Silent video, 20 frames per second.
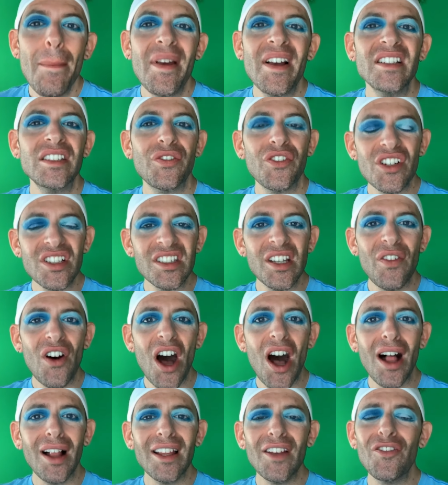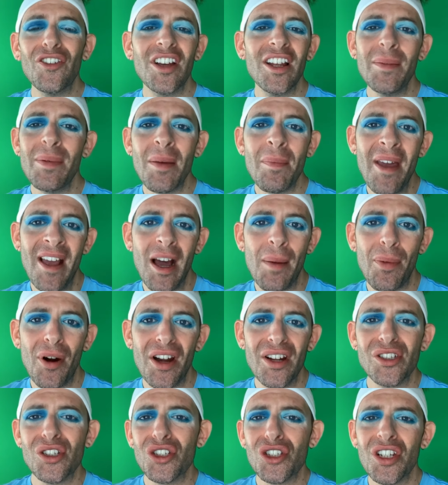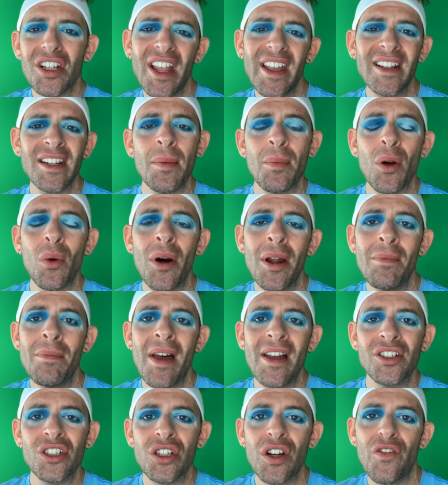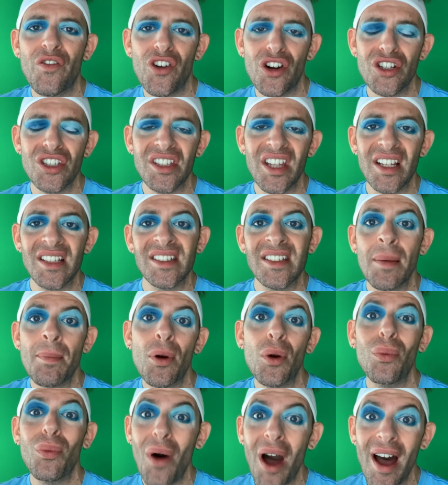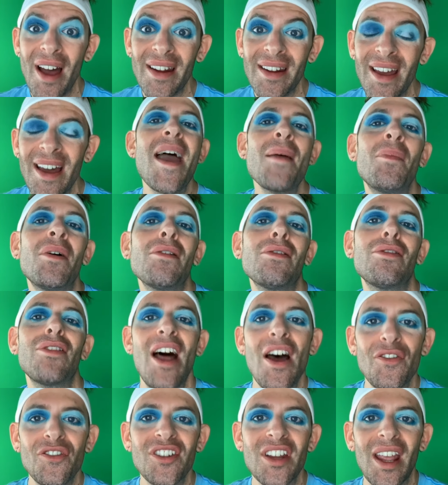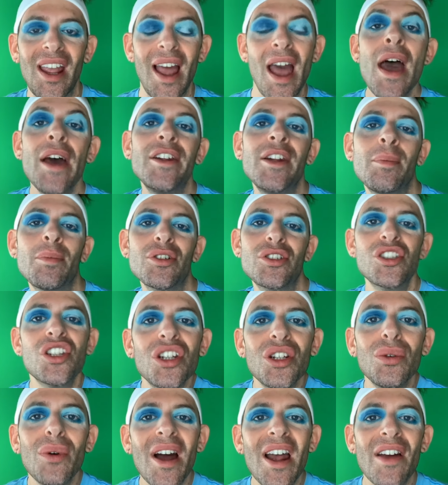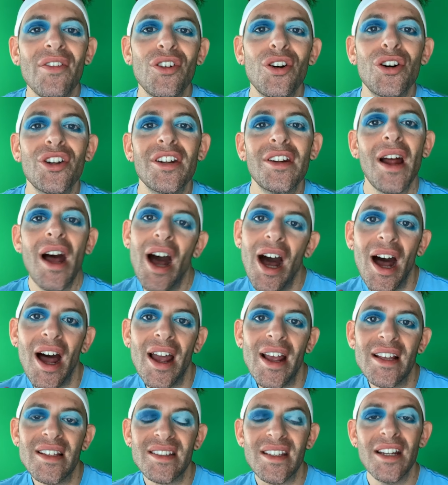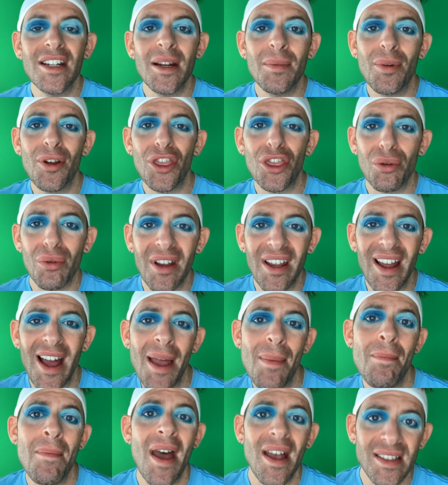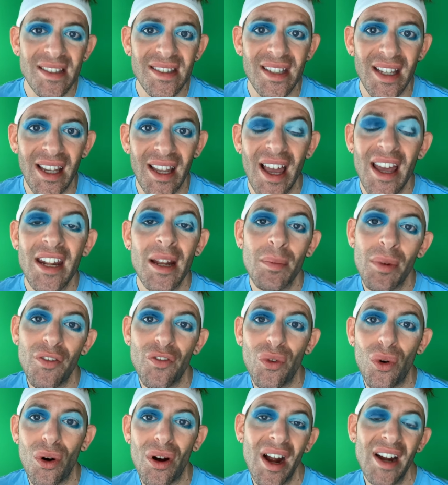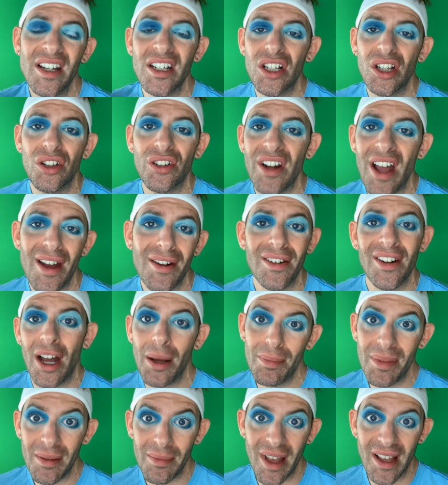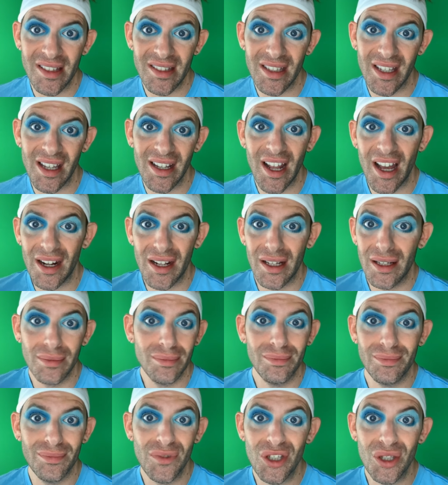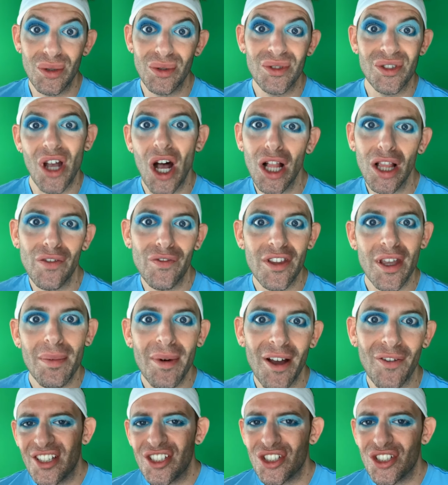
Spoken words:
Because first of all, if you're gonna be a makeup artist, you should like, number one, mention your first things. Number one, I'm a lefty. Number two, I have a hooded eyes. Number three, I'm messy. And number four, I need to learn how to not be messy and how to use all of the above.